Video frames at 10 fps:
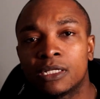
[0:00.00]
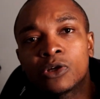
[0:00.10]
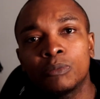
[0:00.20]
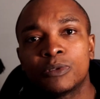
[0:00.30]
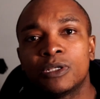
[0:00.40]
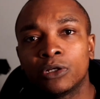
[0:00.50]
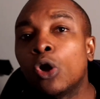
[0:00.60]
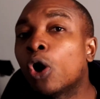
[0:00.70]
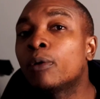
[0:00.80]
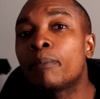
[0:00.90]
opted and
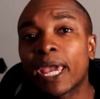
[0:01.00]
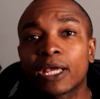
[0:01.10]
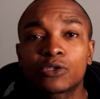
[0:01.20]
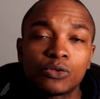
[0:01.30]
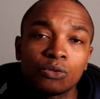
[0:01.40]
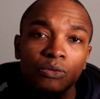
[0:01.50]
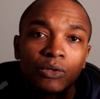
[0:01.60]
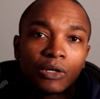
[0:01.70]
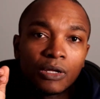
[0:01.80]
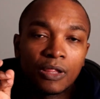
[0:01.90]
gone back to
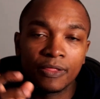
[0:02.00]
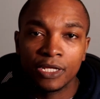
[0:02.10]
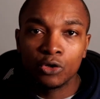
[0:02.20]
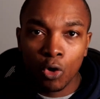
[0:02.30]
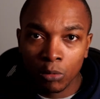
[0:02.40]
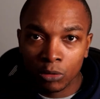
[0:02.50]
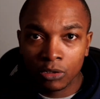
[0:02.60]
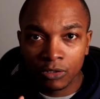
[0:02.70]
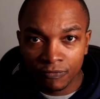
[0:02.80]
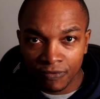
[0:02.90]
the normal
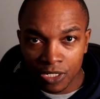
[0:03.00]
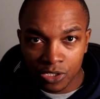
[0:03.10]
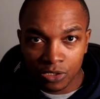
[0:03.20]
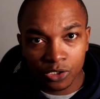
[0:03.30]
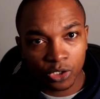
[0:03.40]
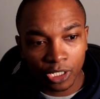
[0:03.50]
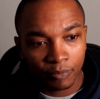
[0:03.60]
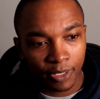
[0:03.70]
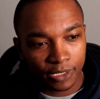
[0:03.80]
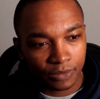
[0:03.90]
conventional stringing
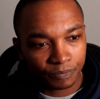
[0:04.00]
pattern.